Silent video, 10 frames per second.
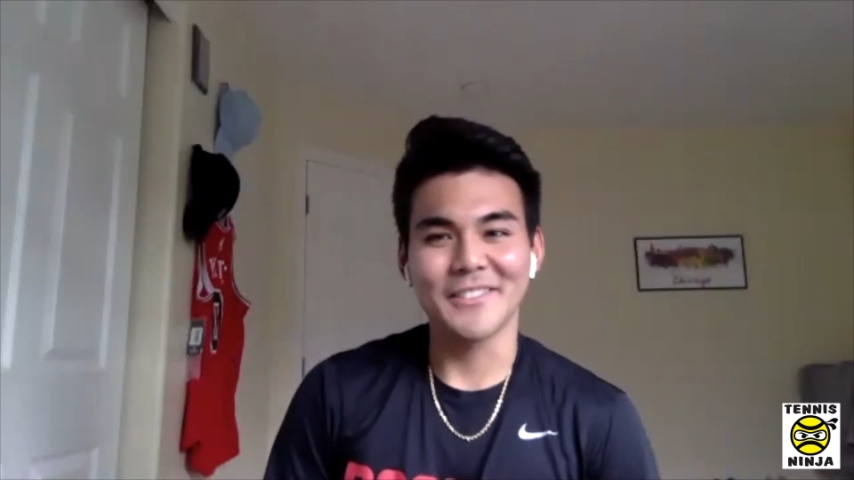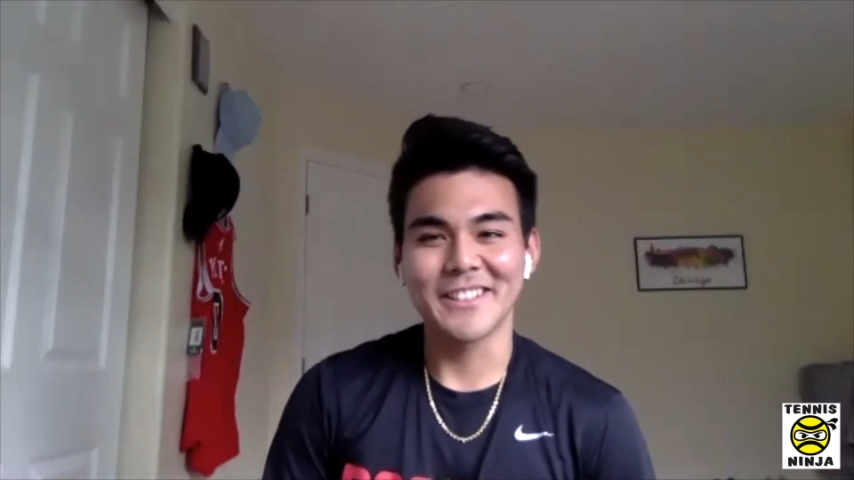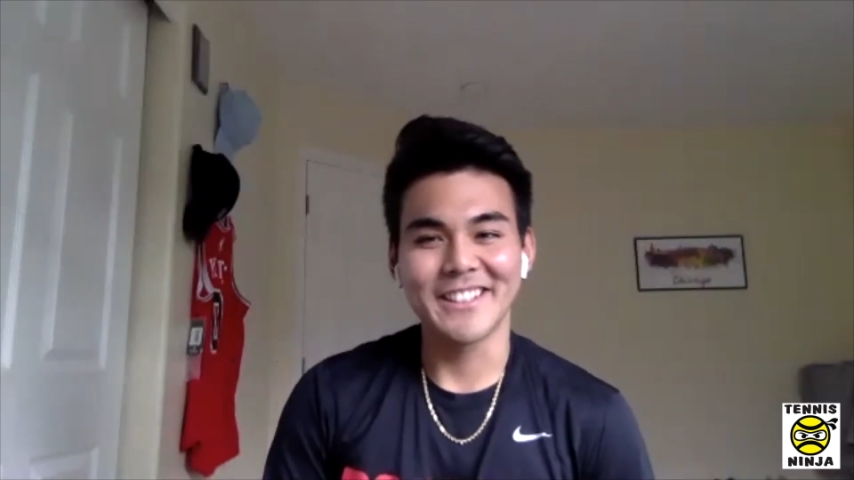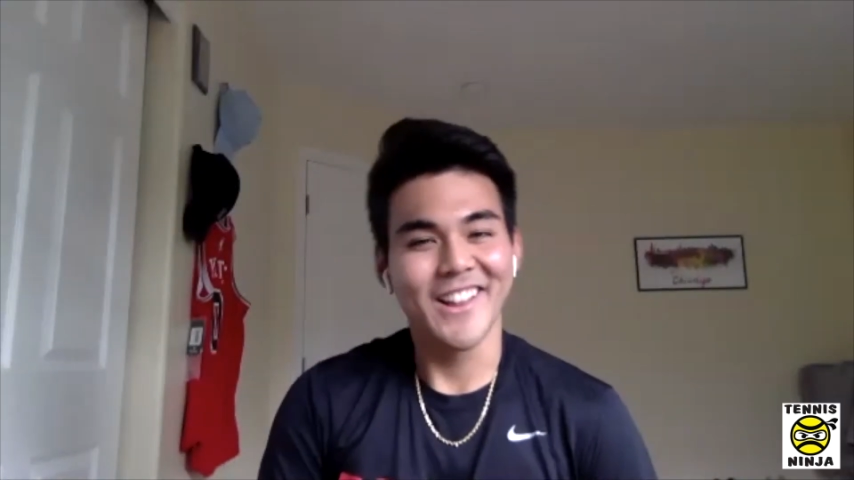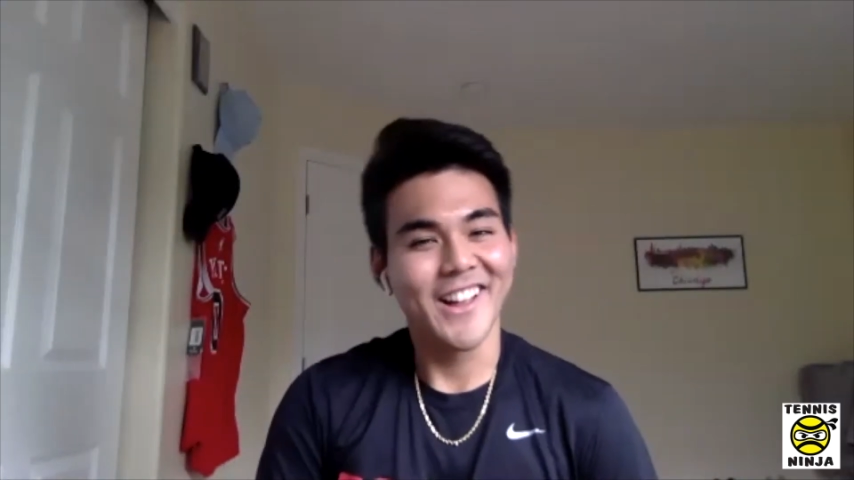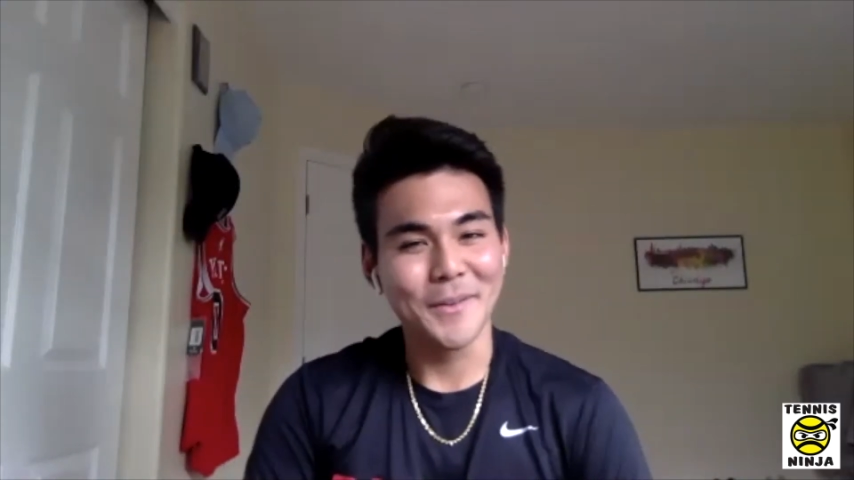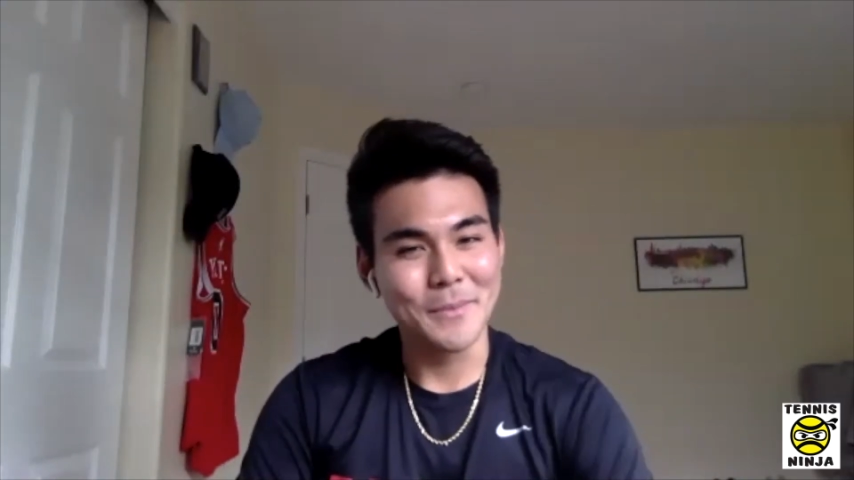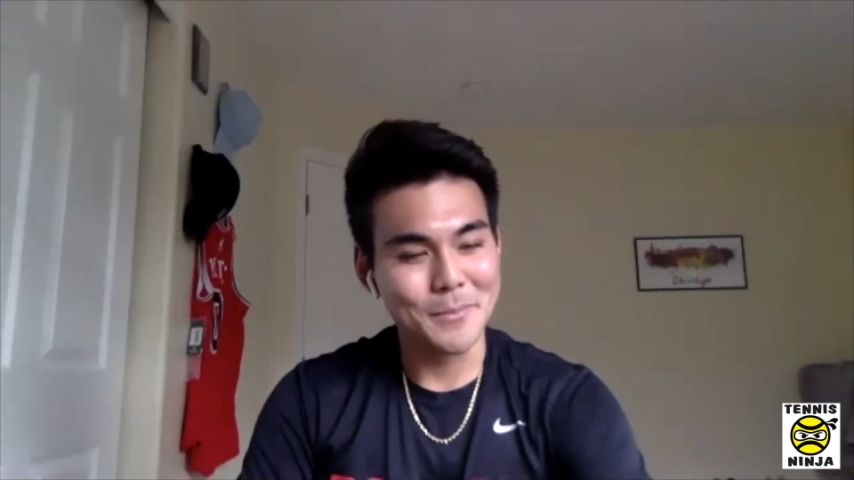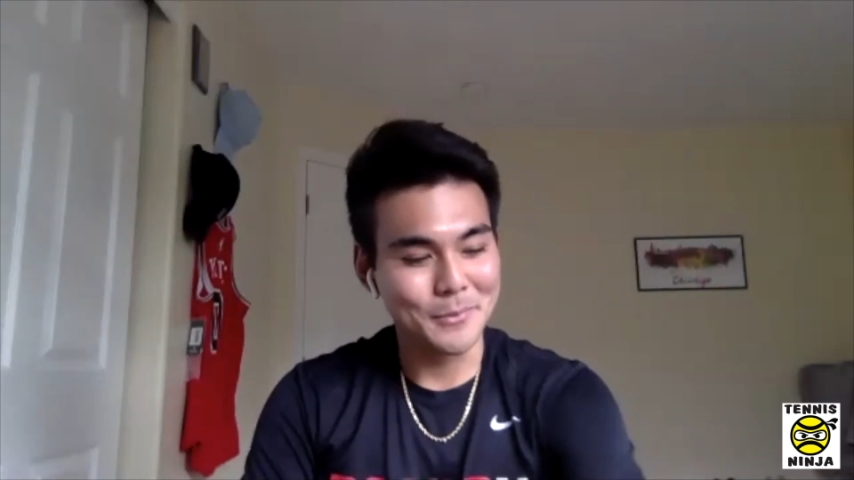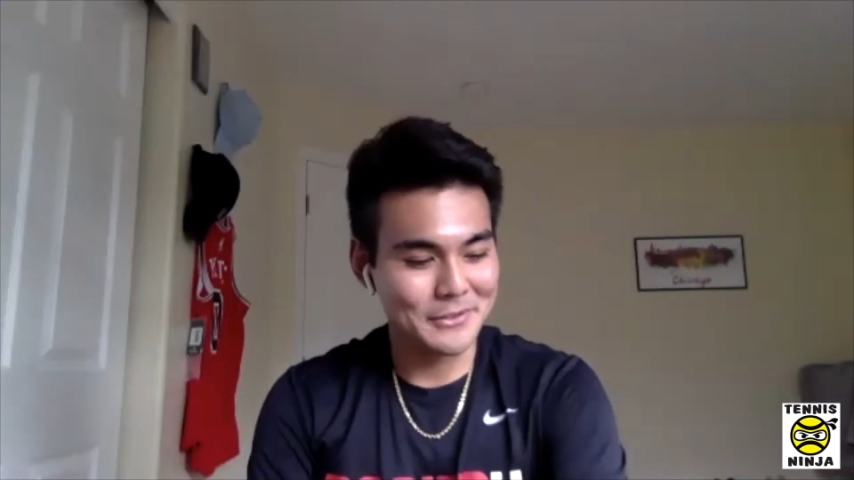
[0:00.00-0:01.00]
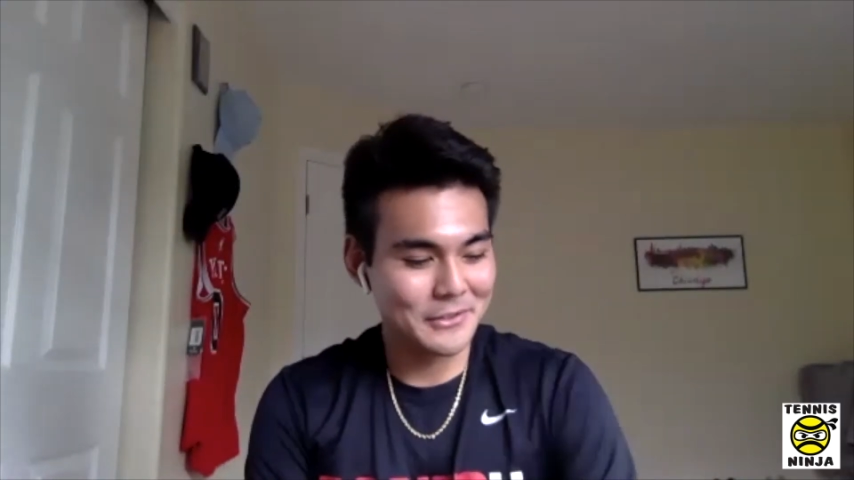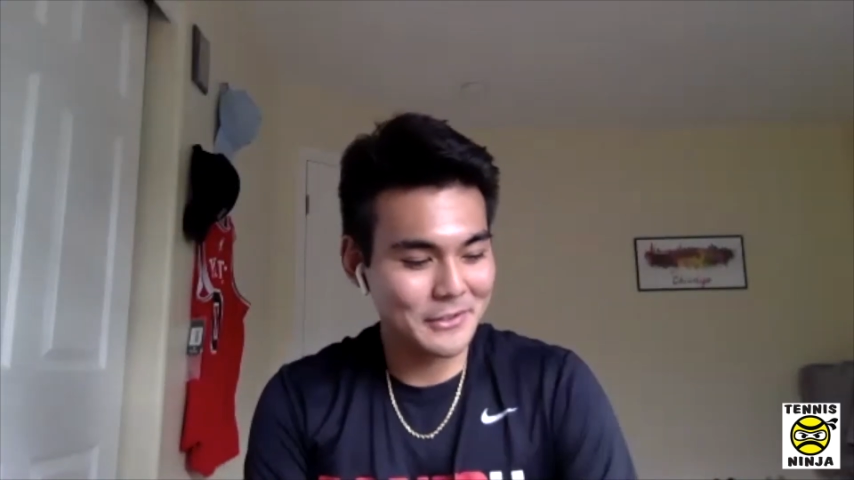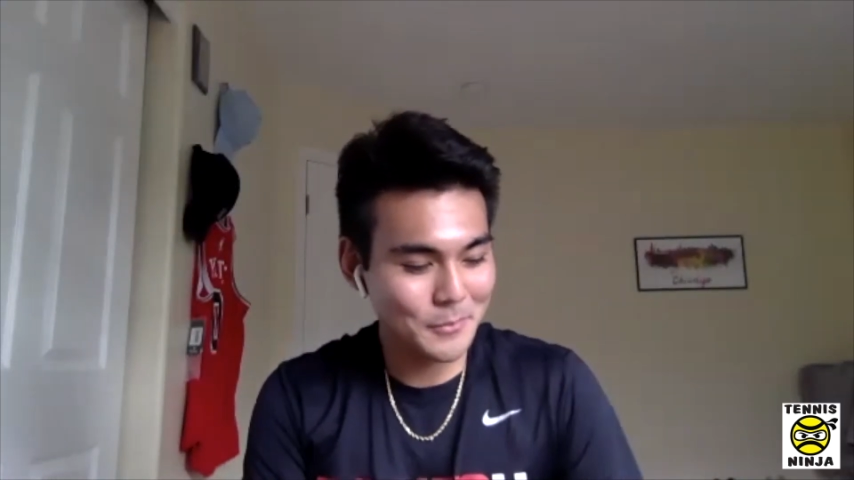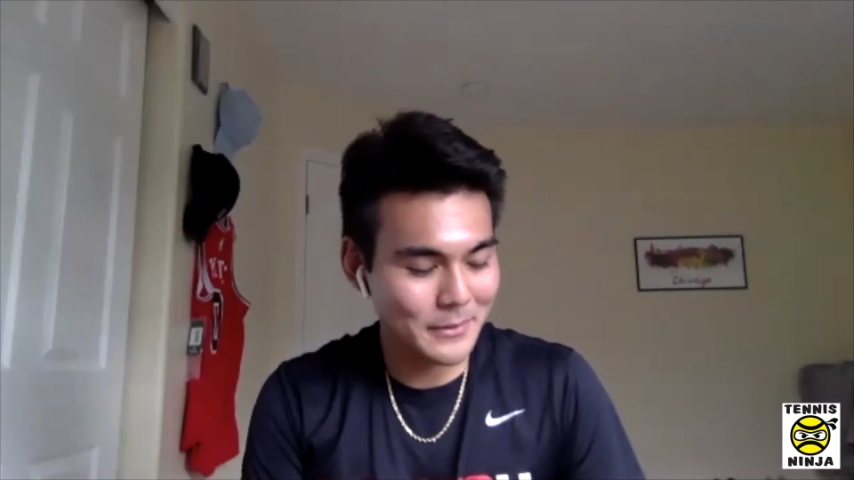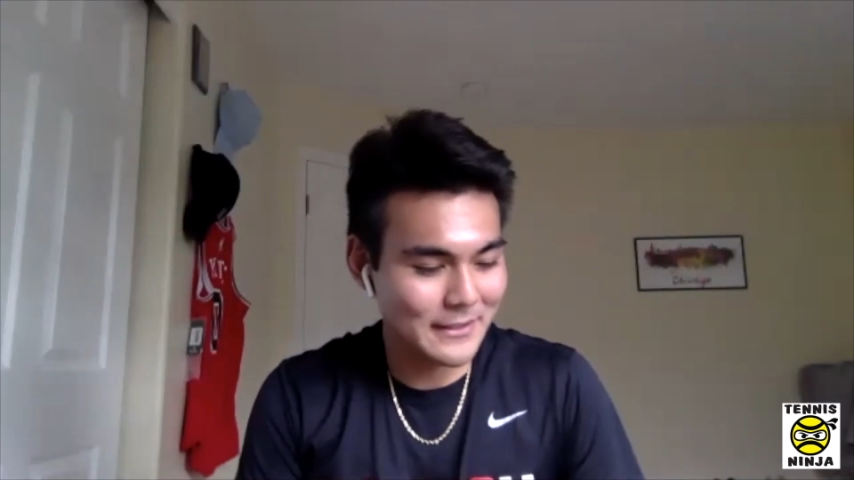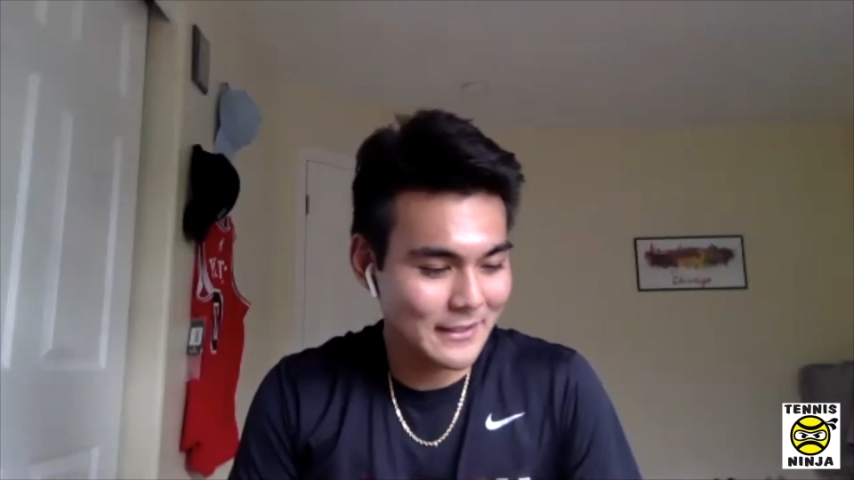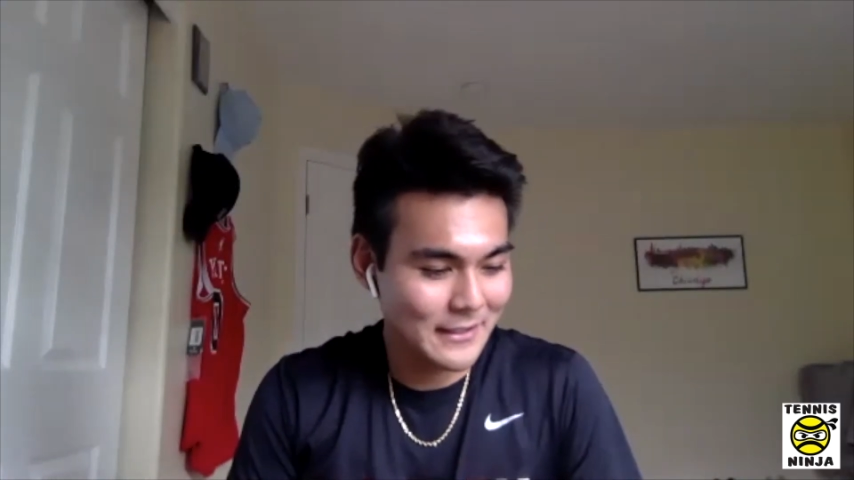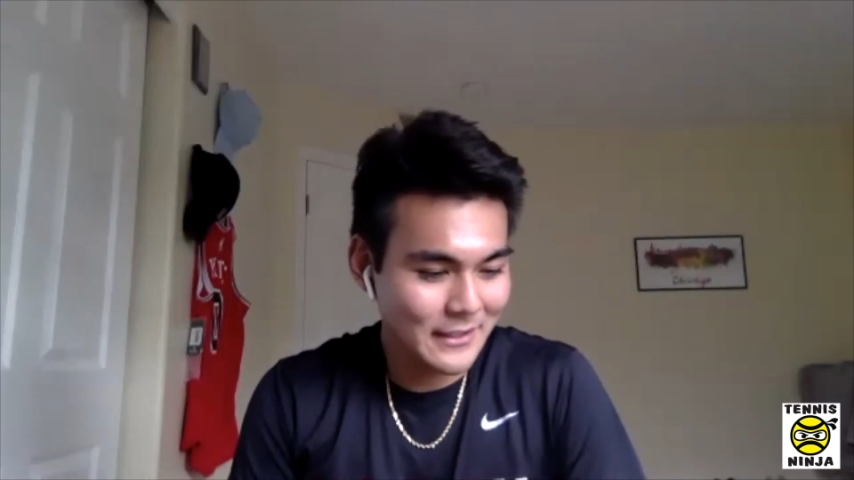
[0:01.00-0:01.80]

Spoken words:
don't think a lot of people do know, but